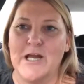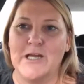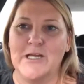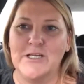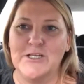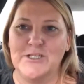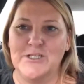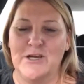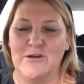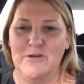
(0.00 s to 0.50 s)
not going
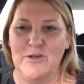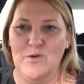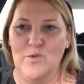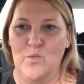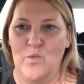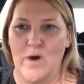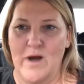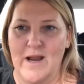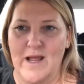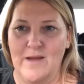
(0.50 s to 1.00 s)
to show you
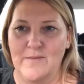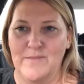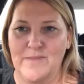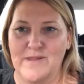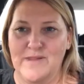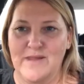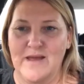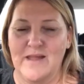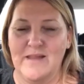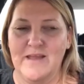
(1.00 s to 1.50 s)
what I'm
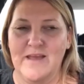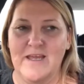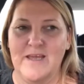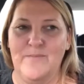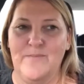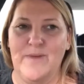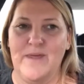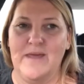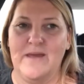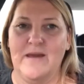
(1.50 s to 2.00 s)

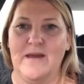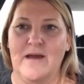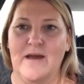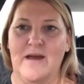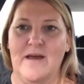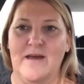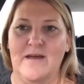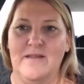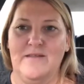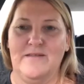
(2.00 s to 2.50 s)
selling
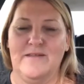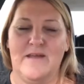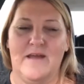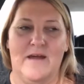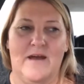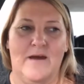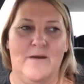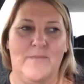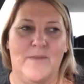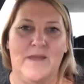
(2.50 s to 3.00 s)
because
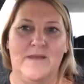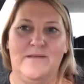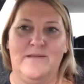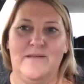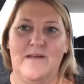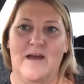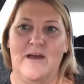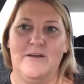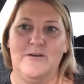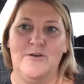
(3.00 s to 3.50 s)
um, it's
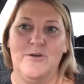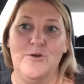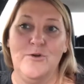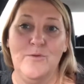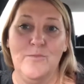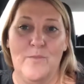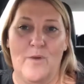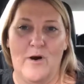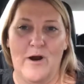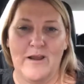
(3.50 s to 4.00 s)
a
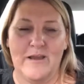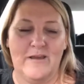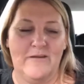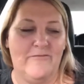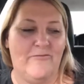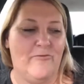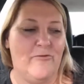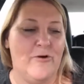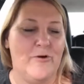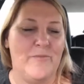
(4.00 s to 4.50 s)
new
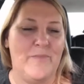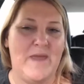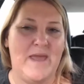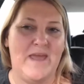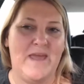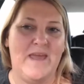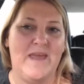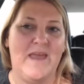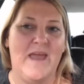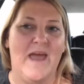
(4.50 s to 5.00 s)
market for
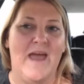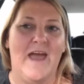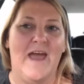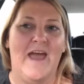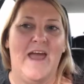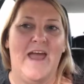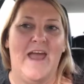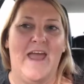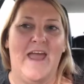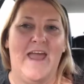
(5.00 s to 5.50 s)
me
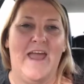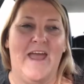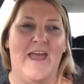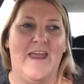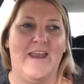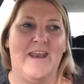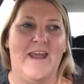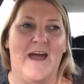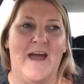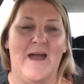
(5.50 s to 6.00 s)

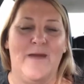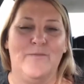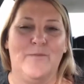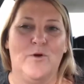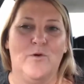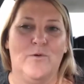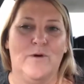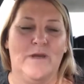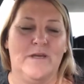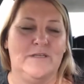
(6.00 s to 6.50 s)
and I'm
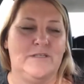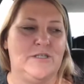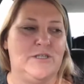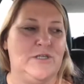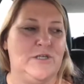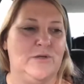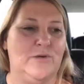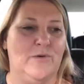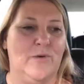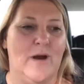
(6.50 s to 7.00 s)
going
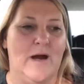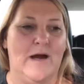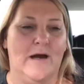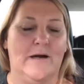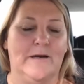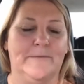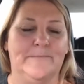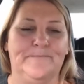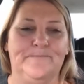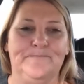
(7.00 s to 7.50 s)
to
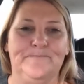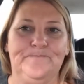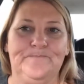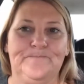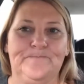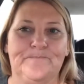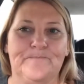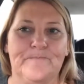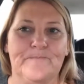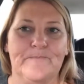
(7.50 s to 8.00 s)
um,
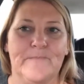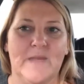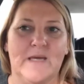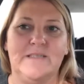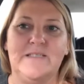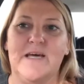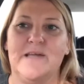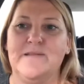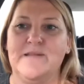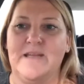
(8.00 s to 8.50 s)

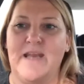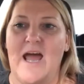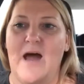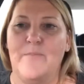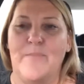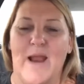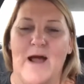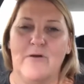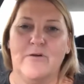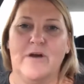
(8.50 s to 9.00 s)
test it
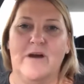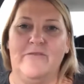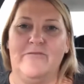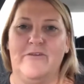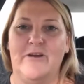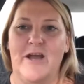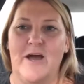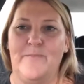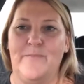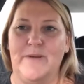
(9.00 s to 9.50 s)
out. But I'll
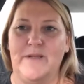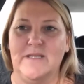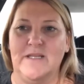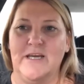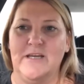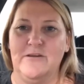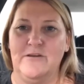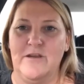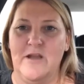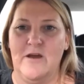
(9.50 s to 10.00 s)
cover it up and
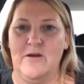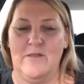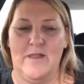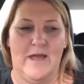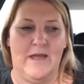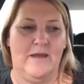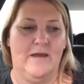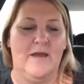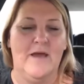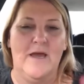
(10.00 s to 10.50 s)
let you know
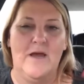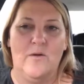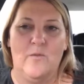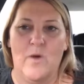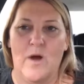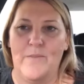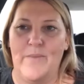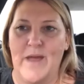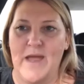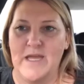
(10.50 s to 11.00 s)
like
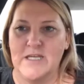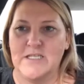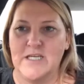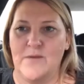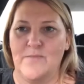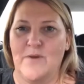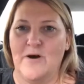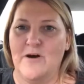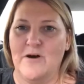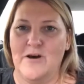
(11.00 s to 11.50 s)
what page
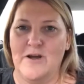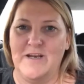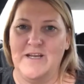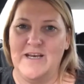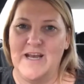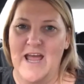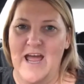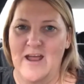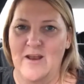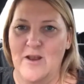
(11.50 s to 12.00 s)
I'm on
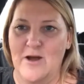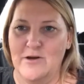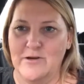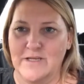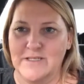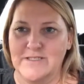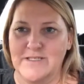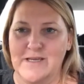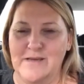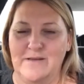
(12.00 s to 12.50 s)
and how
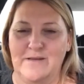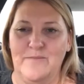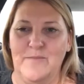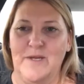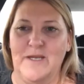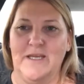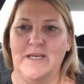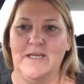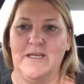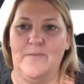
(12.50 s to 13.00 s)
long it takes
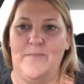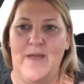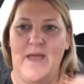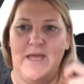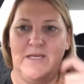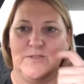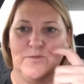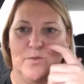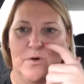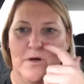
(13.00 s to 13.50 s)
me to get to
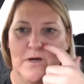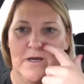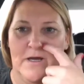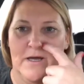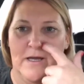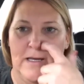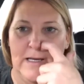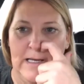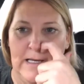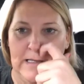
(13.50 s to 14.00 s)
page
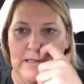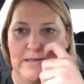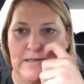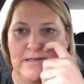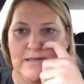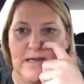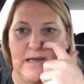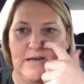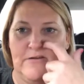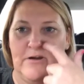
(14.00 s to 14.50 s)
one,
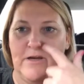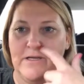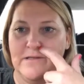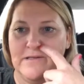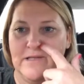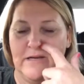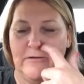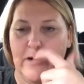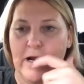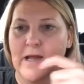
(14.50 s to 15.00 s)
etc.,
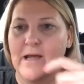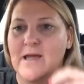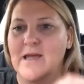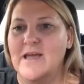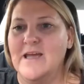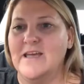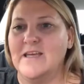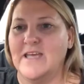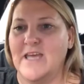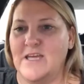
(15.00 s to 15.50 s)
etc.
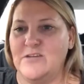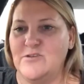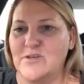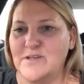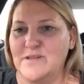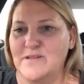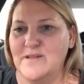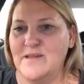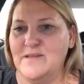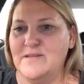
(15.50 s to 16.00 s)

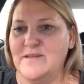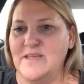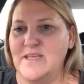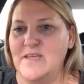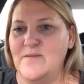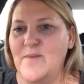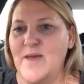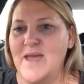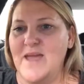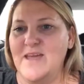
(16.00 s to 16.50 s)
Kedrick says
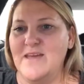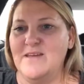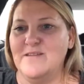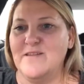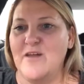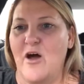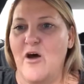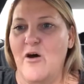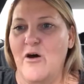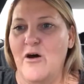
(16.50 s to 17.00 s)
eBay is
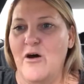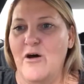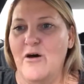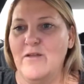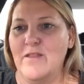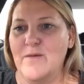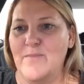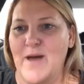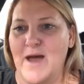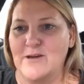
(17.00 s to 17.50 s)

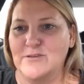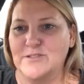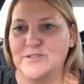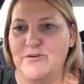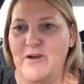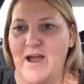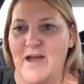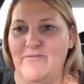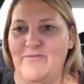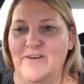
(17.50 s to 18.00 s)
all about
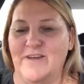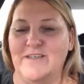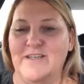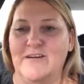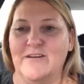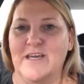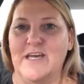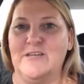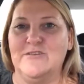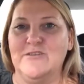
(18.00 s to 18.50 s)
traffic.
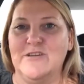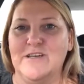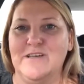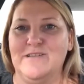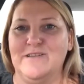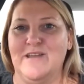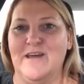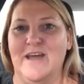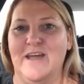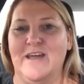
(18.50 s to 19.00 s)
Now, Kedrick
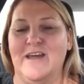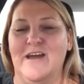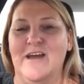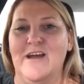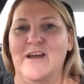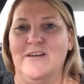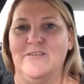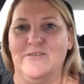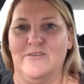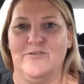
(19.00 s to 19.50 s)
is like
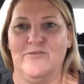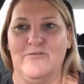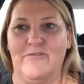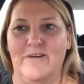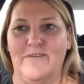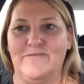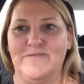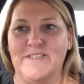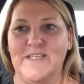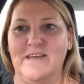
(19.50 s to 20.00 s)
the
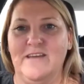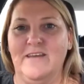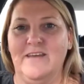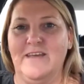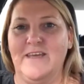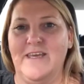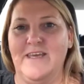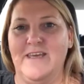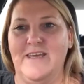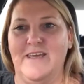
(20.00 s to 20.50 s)
thrifting
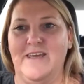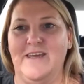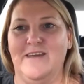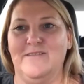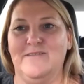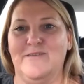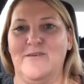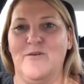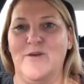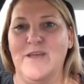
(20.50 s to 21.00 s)

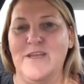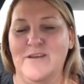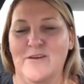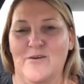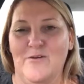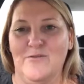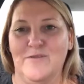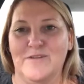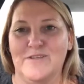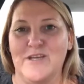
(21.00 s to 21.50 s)
king, so he
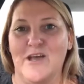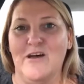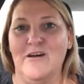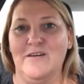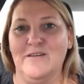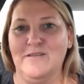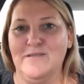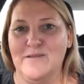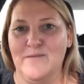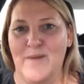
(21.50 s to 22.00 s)
knows
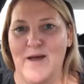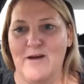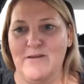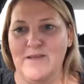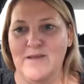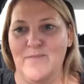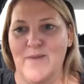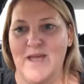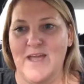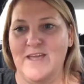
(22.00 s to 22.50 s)
tons about
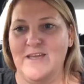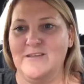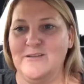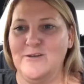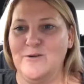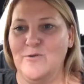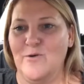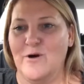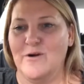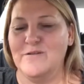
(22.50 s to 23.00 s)
eBay, and
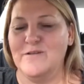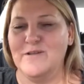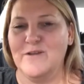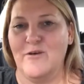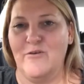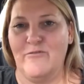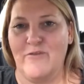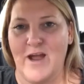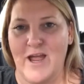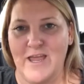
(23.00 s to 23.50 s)
you are
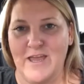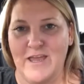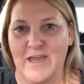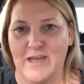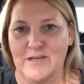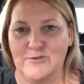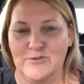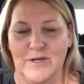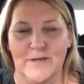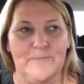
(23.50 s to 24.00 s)
so right,
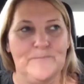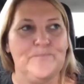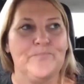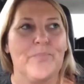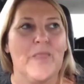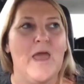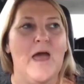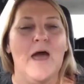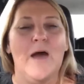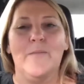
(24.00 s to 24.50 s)
Kedrick.
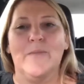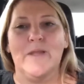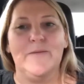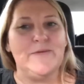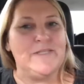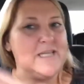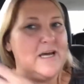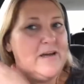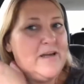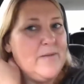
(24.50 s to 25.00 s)
But let
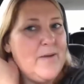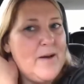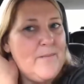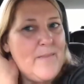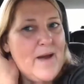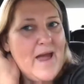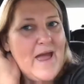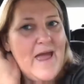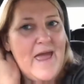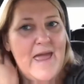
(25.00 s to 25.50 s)
me tell you about
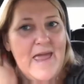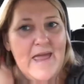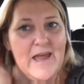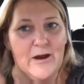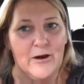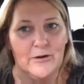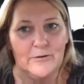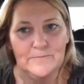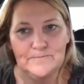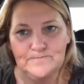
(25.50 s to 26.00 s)
my
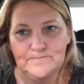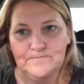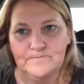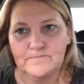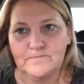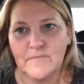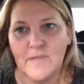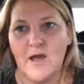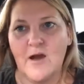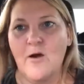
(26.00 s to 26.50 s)
hair.
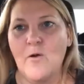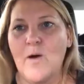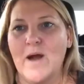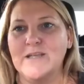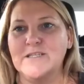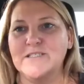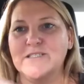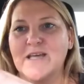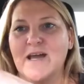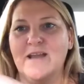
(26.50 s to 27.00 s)
Oh, I
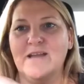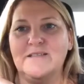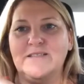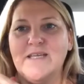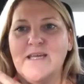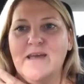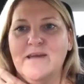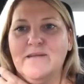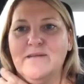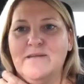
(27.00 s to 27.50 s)
just got a
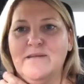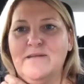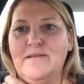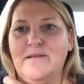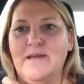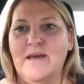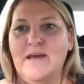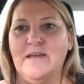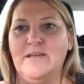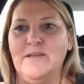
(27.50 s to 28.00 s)
text that
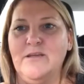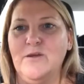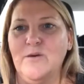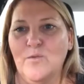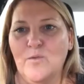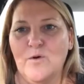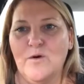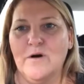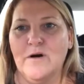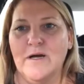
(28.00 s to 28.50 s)
said, you
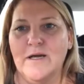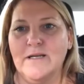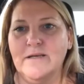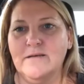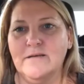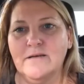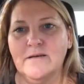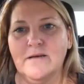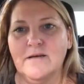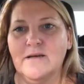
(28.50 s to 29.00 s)

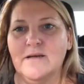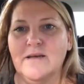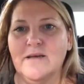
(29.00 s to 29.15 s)
won.